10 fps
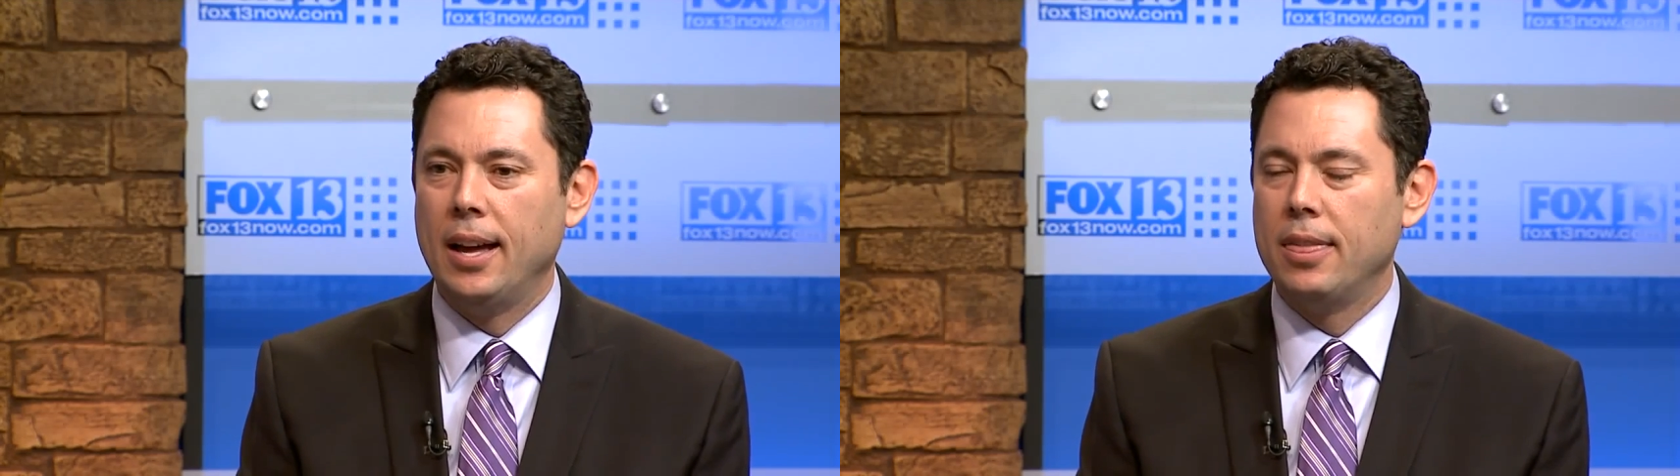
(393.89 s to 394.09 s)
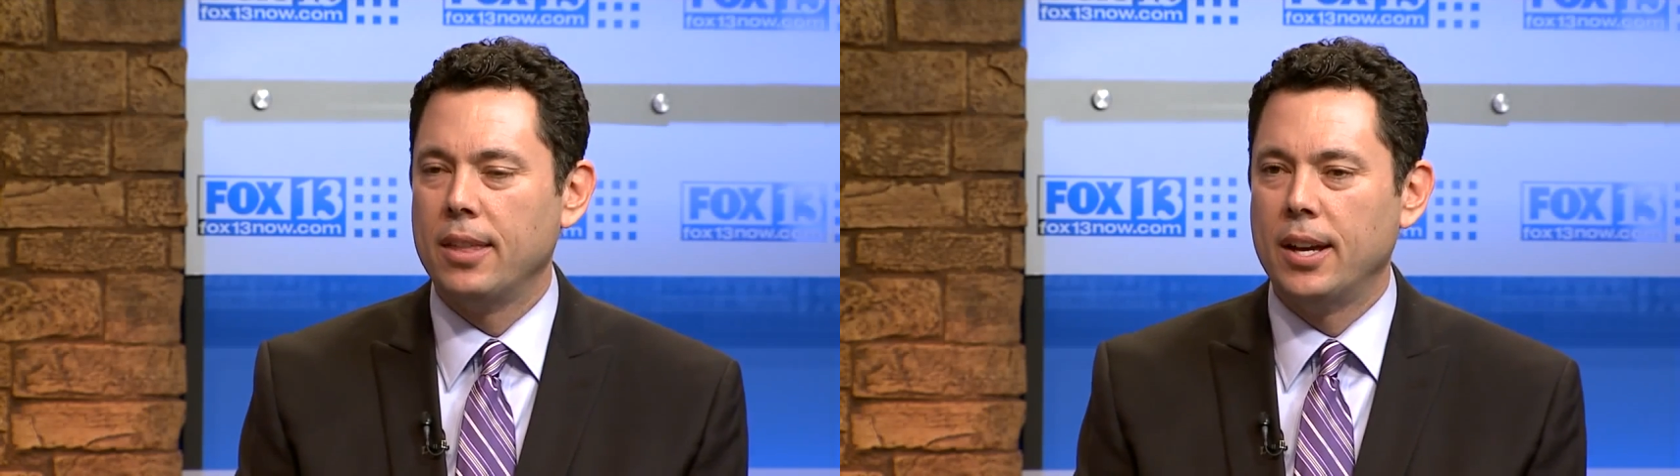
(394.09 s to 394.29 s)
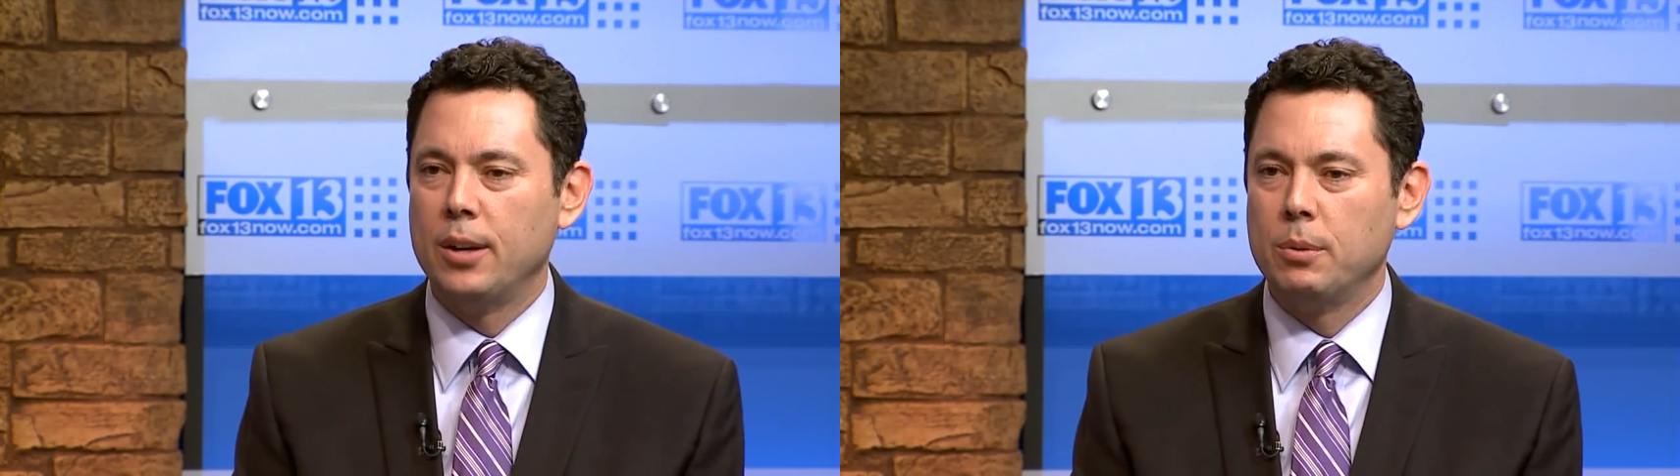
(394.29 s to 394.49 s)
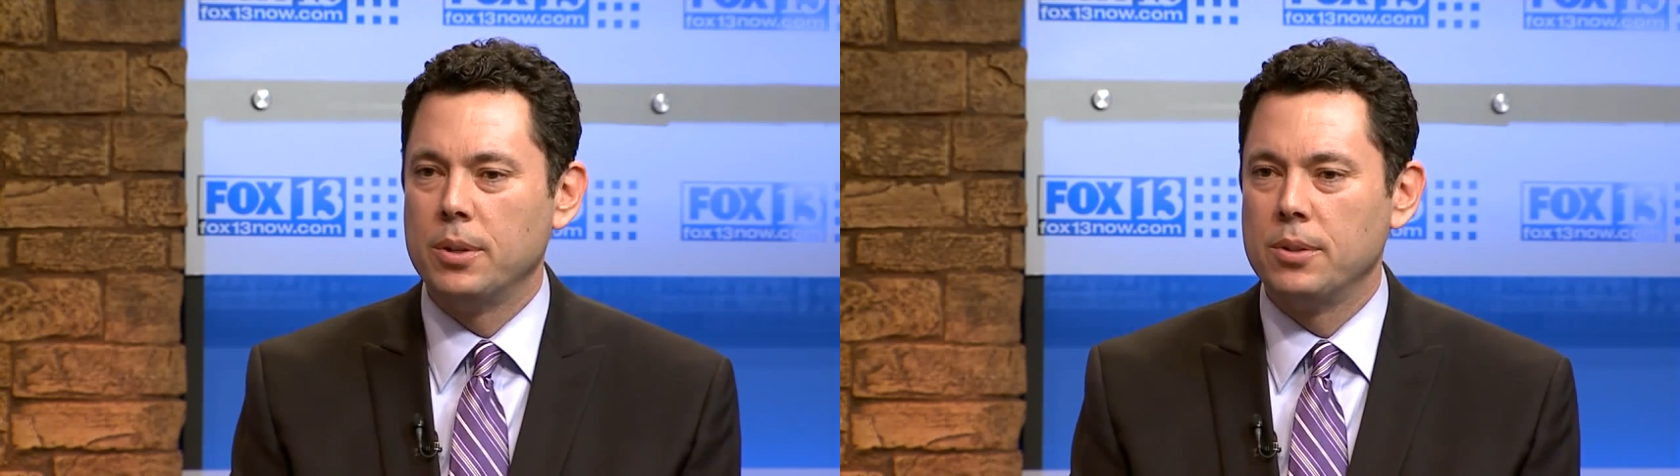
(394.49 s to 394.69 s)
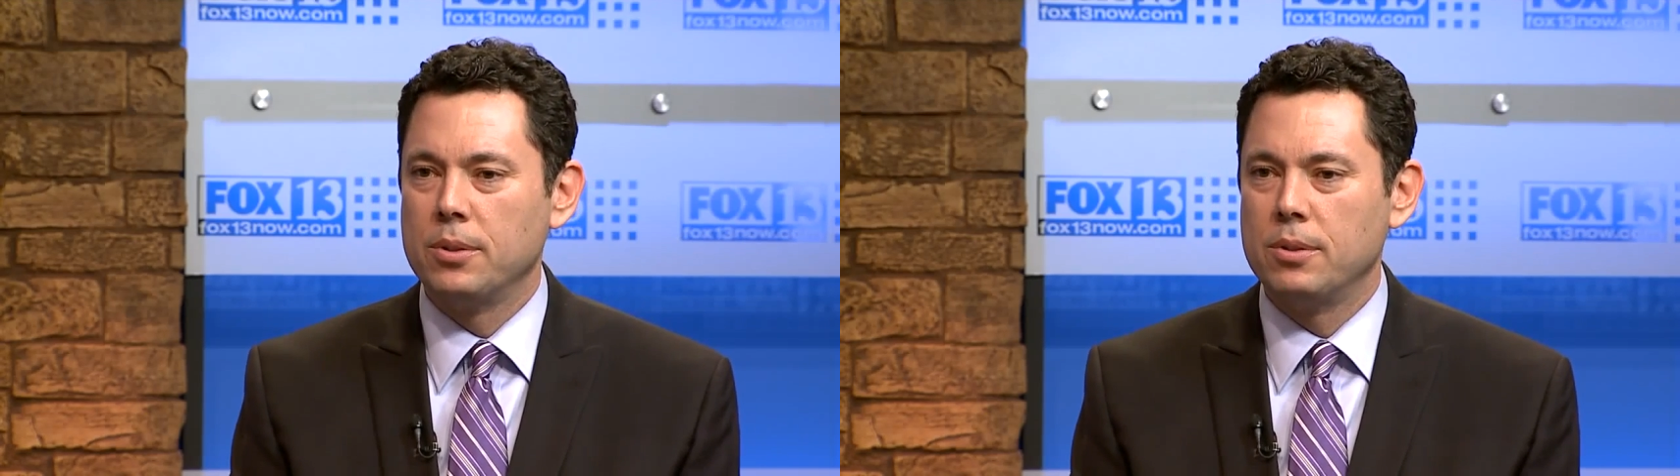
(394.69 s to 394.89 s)
I, thought it
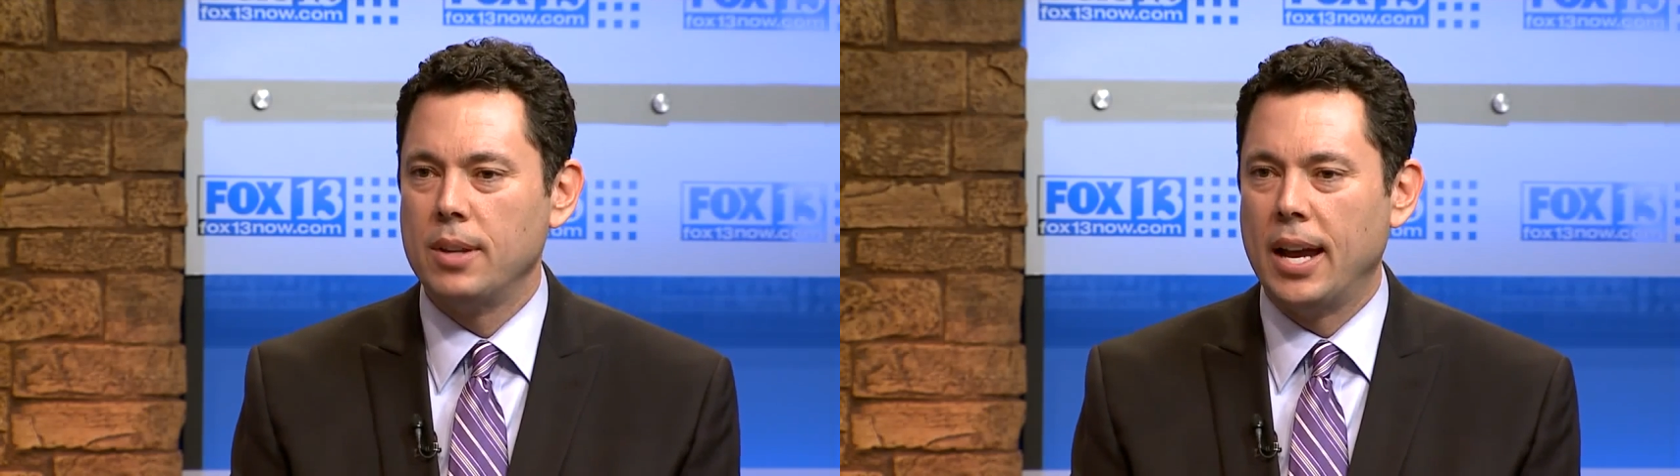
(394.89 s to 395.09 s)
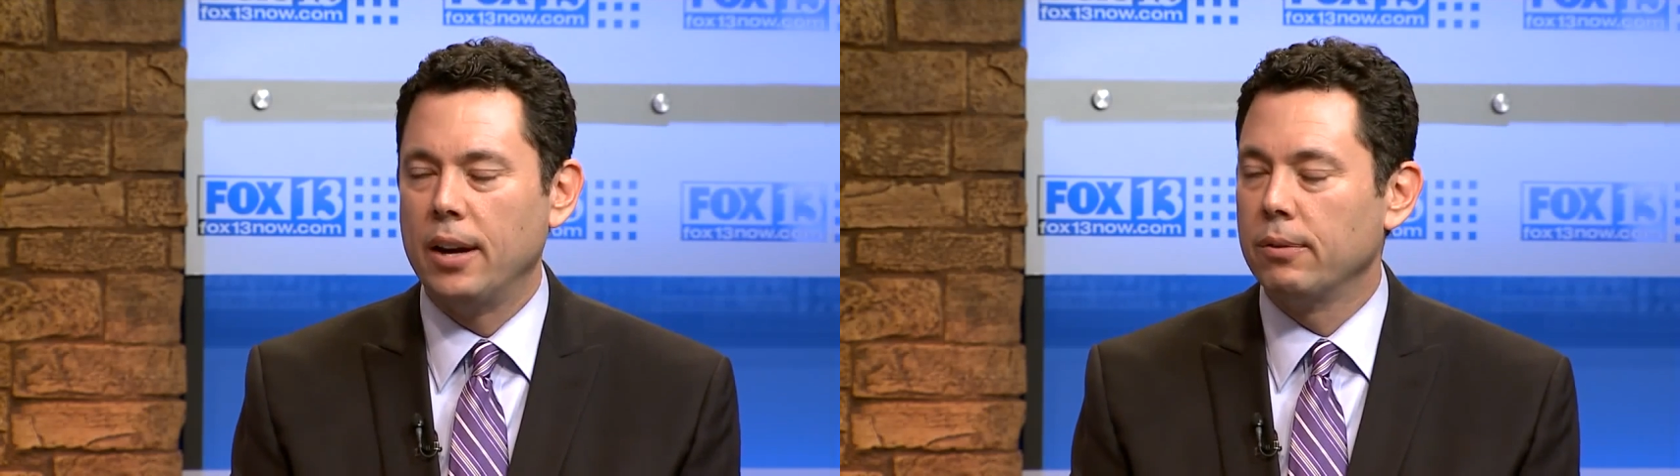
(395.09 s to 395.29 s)
was out